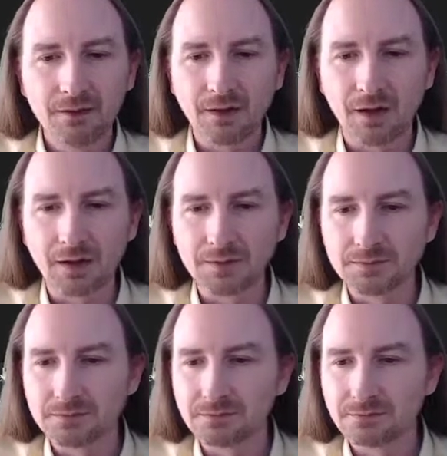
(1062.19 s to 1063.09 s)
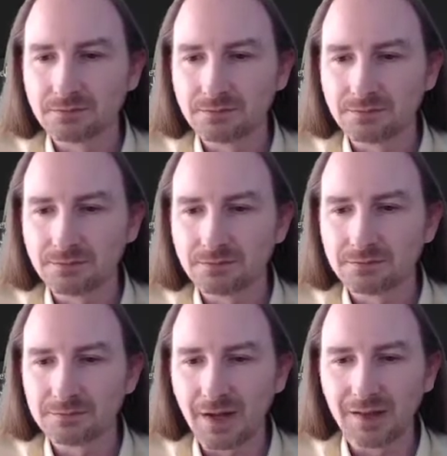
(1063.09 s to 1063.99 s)
I
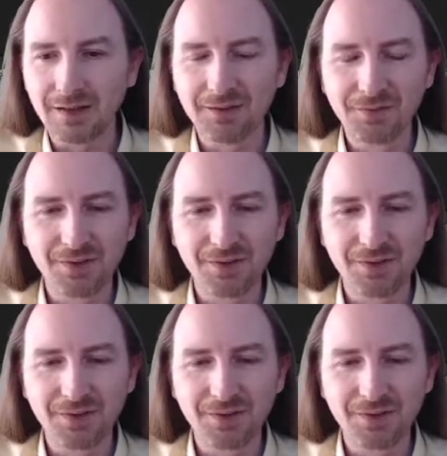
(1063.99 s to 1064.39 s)
love